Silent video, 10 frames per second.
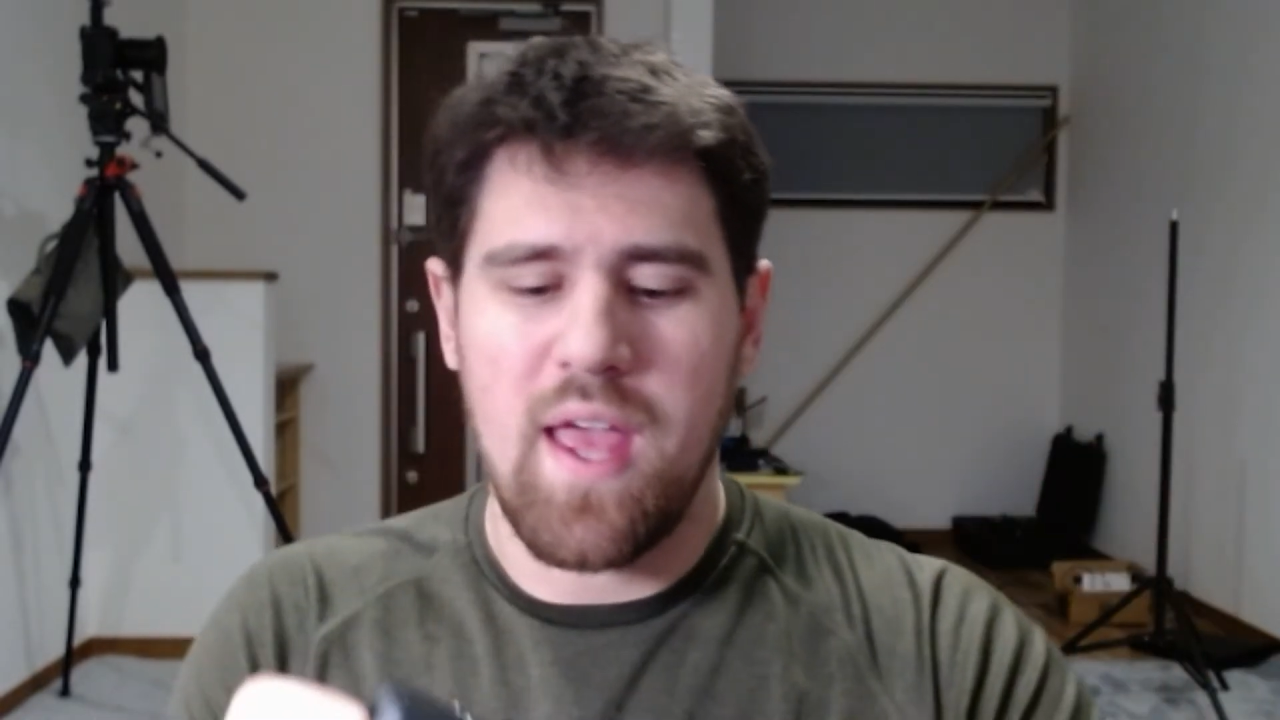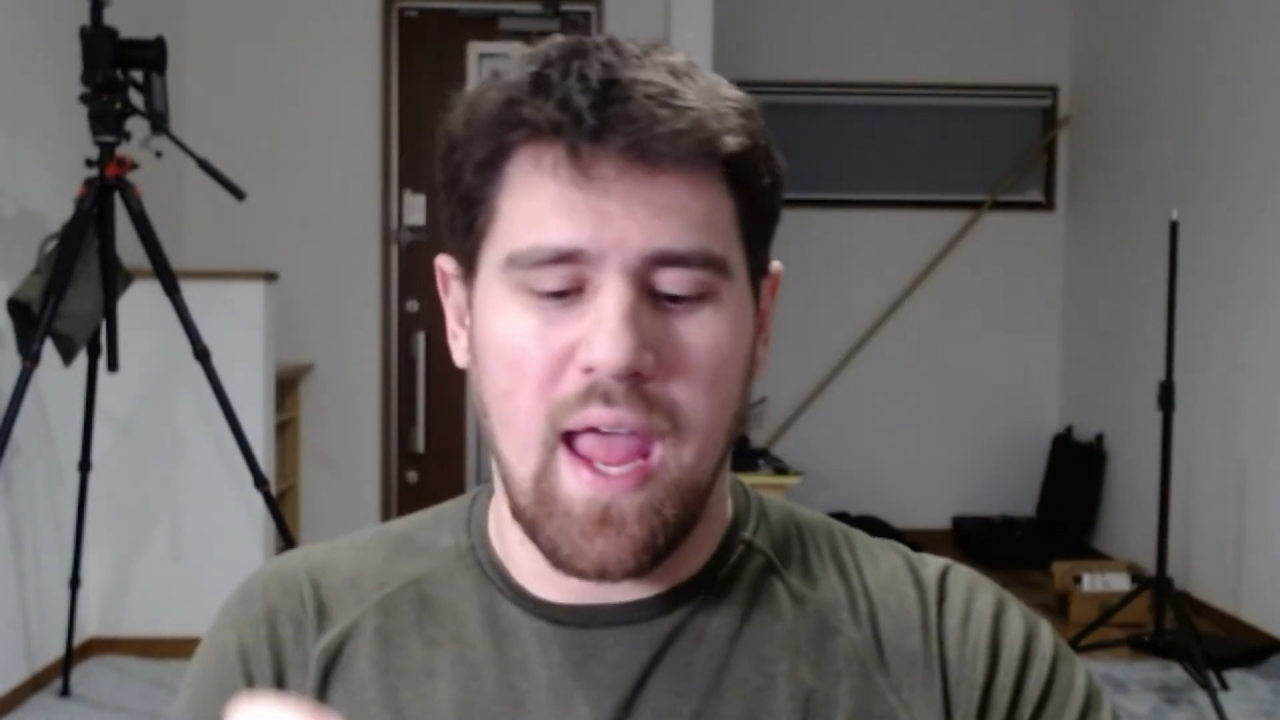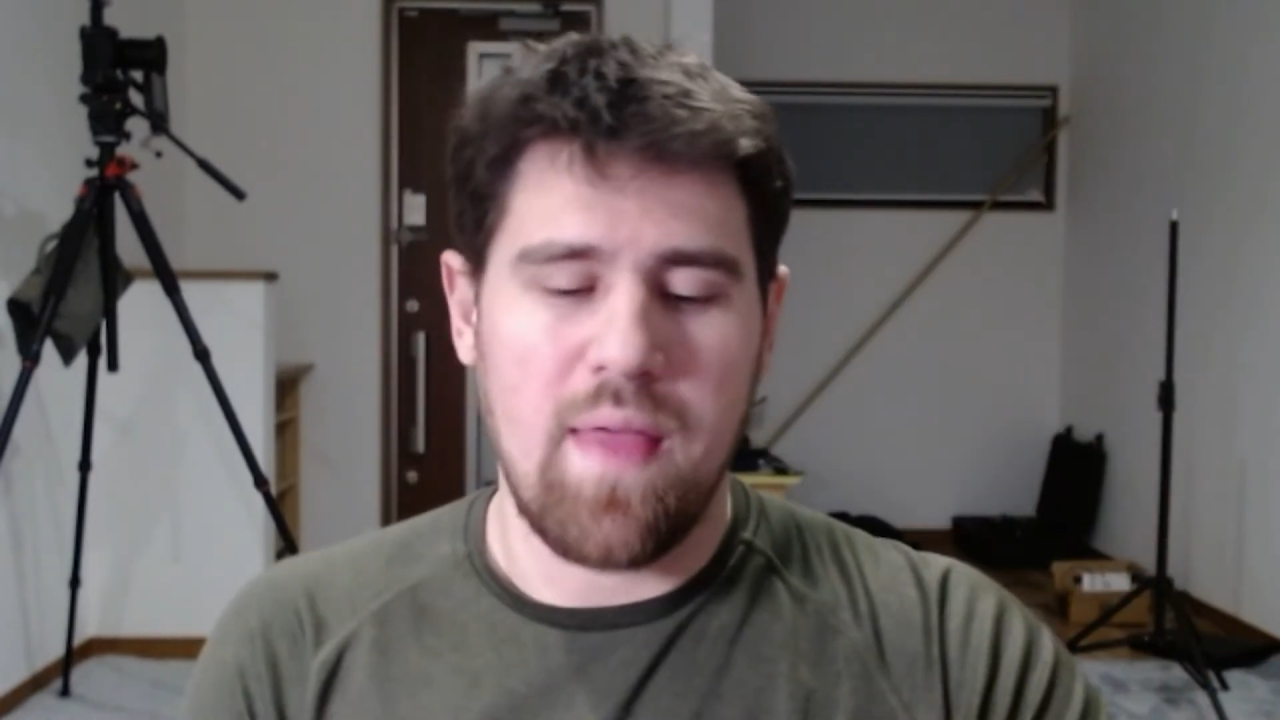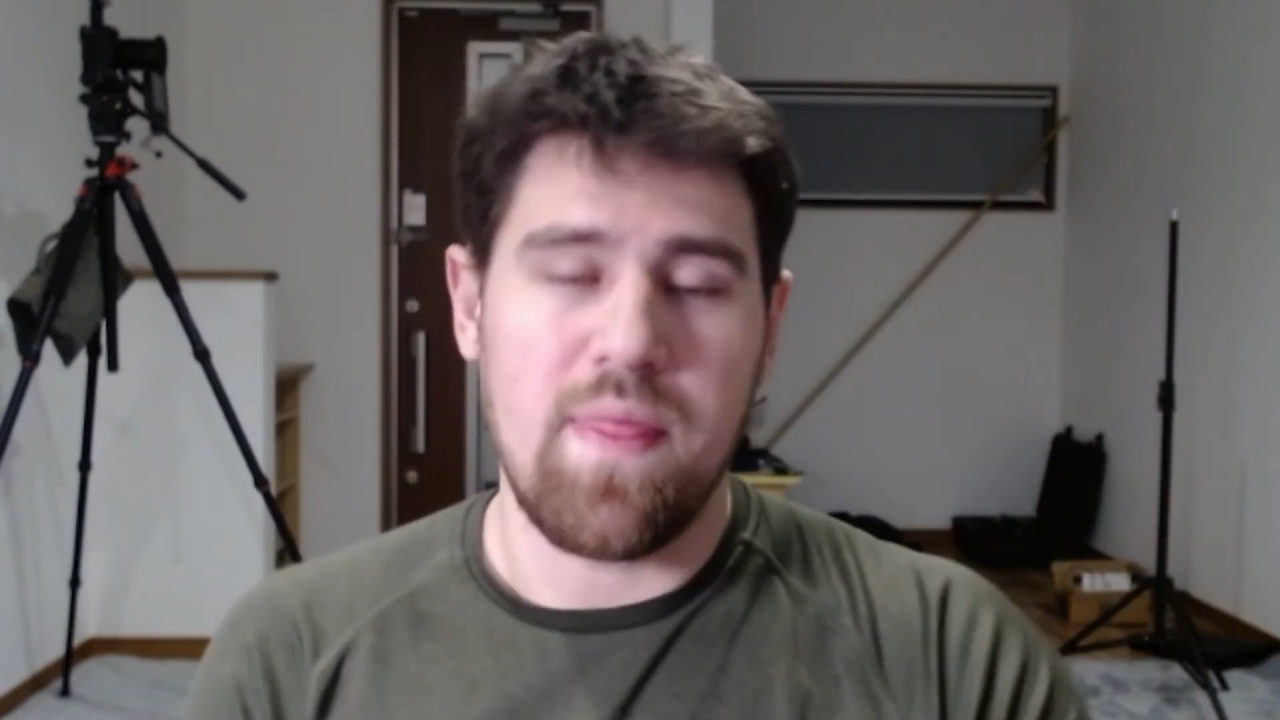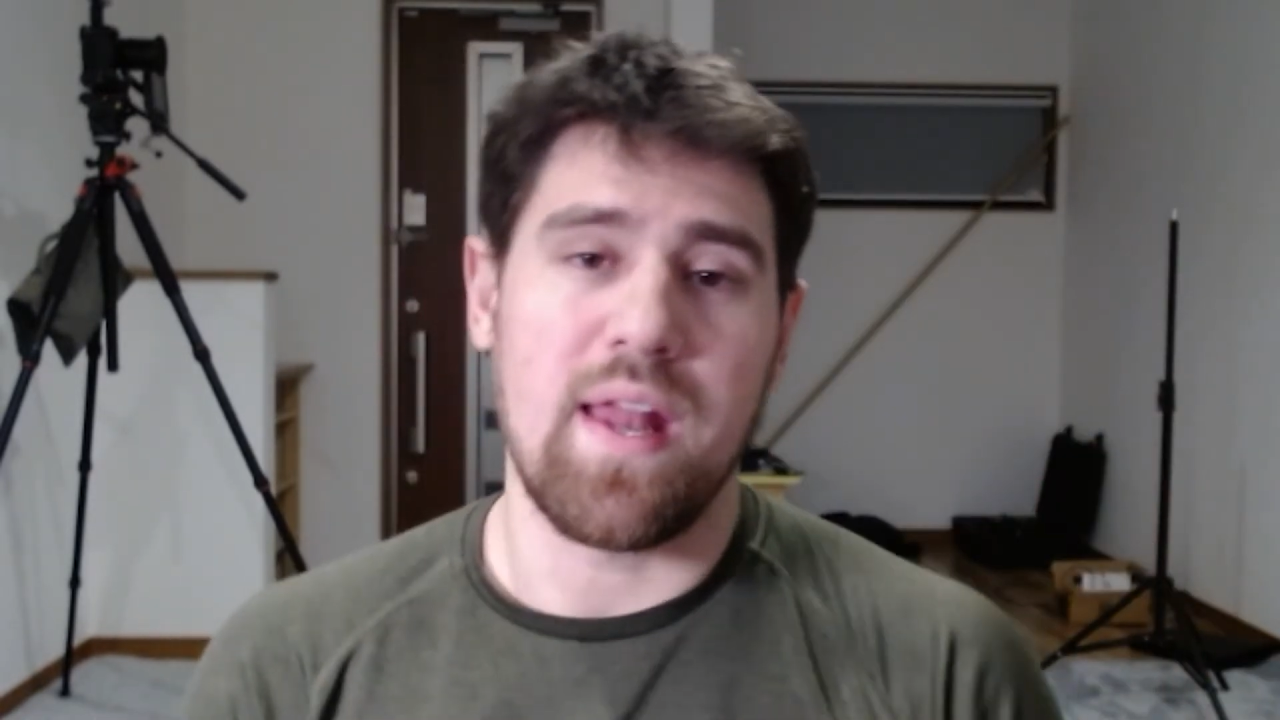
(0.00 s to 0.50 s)

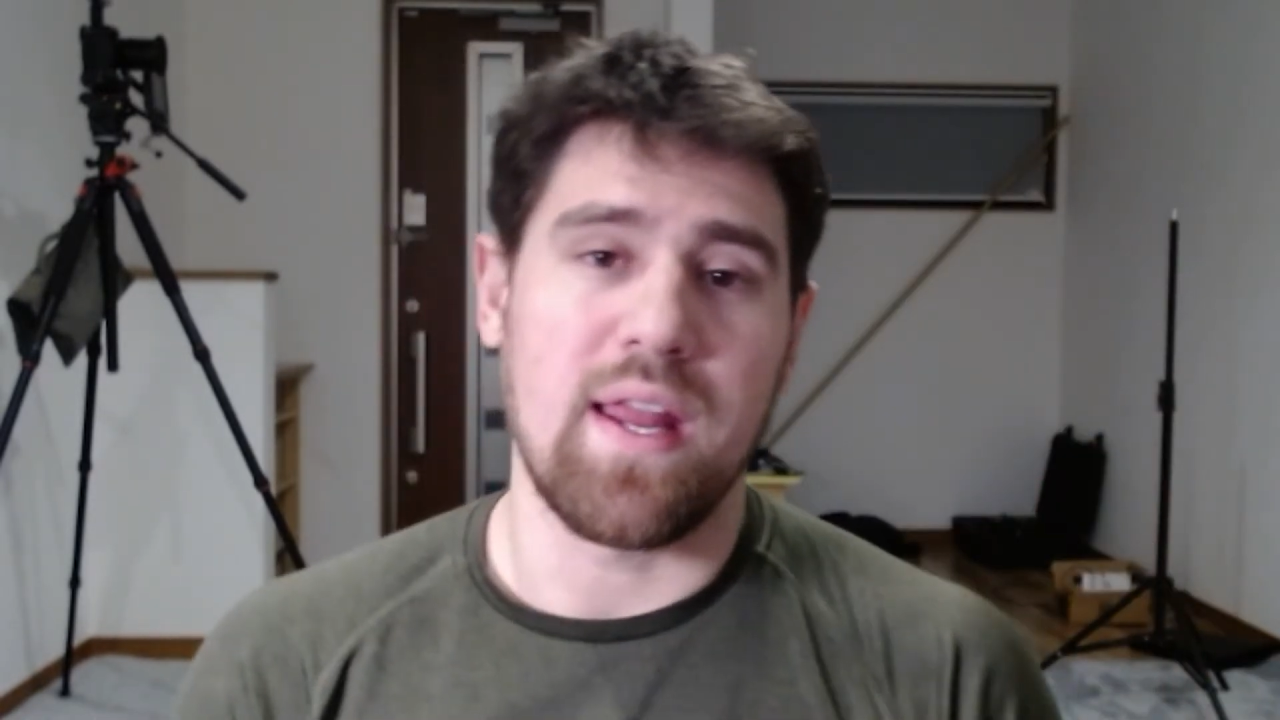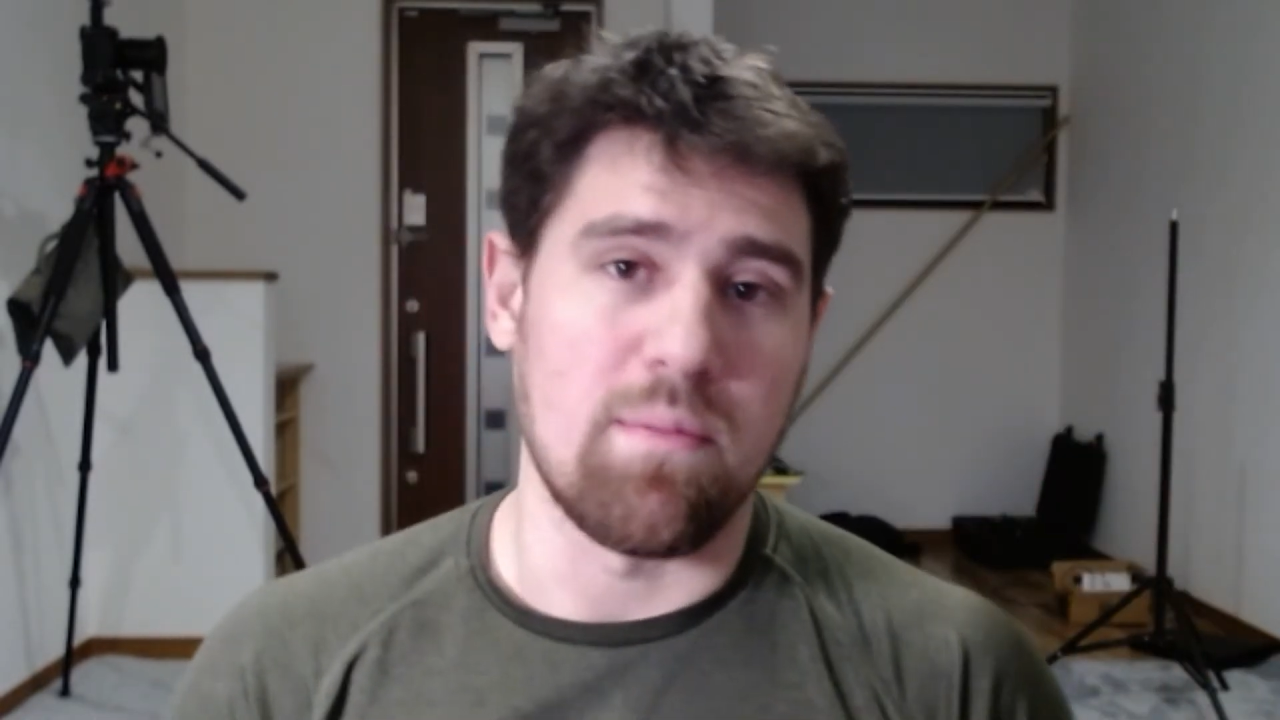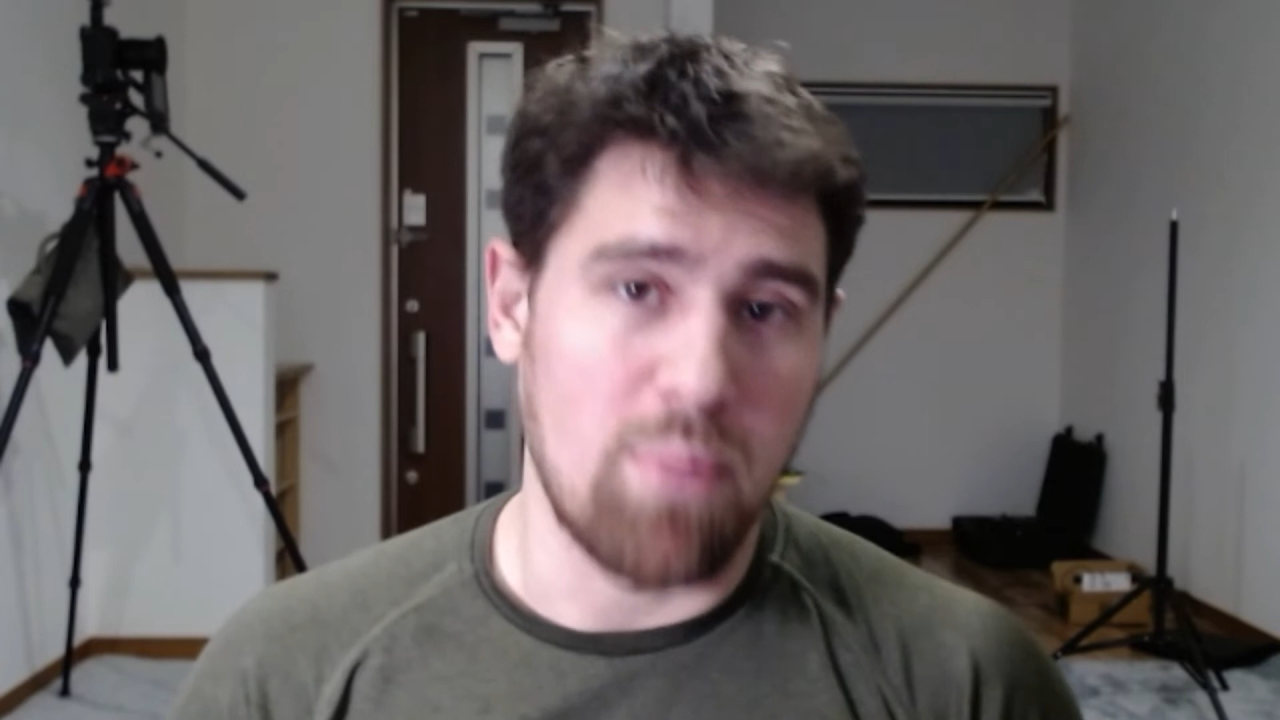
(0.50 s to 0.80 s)
And then in